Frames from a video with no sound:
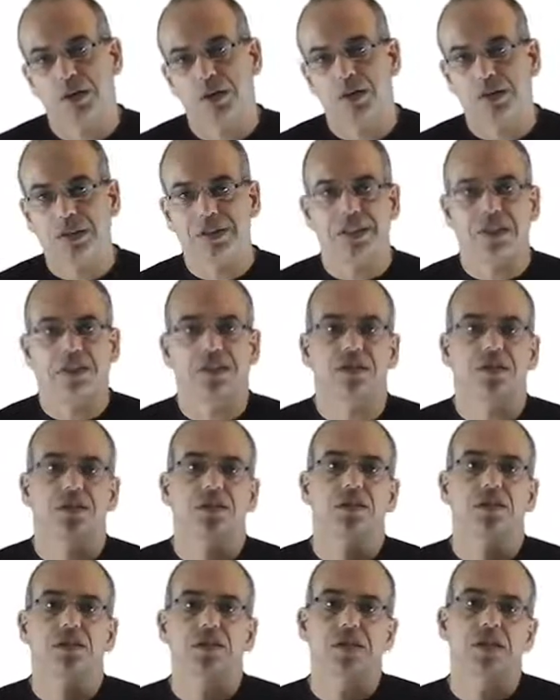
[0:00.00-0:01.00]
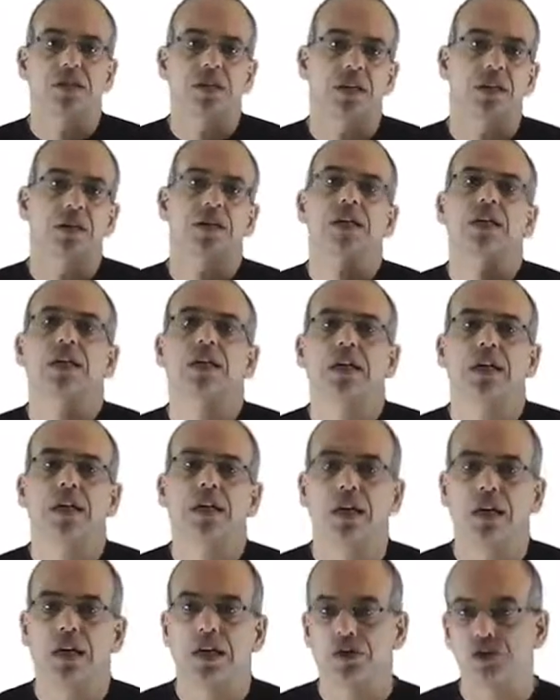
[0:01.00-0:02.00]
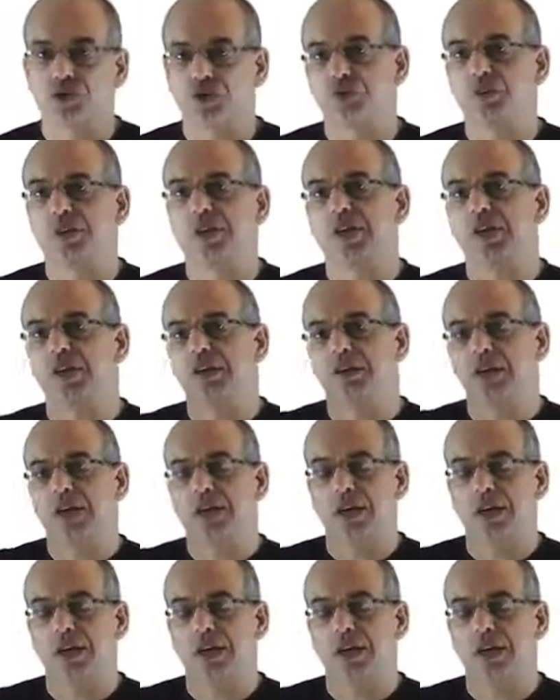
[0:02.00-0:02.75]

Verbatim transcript: detected signal to be